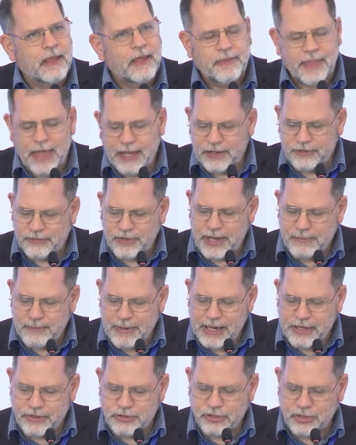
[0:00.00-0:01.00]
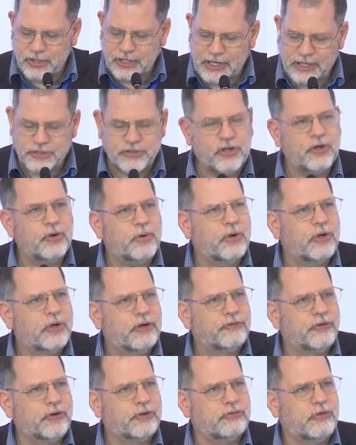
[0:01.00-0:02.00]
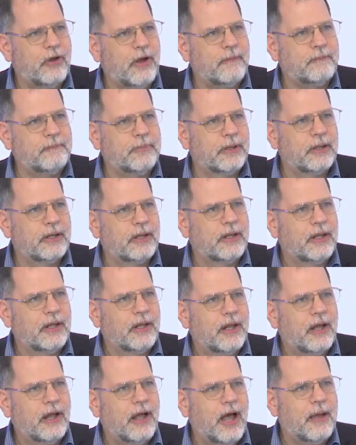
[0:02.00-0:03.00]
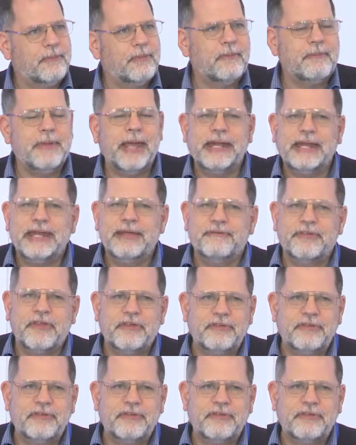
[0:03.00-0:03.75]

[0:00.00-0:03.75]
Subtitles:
That is a major issue for Trump. But many of the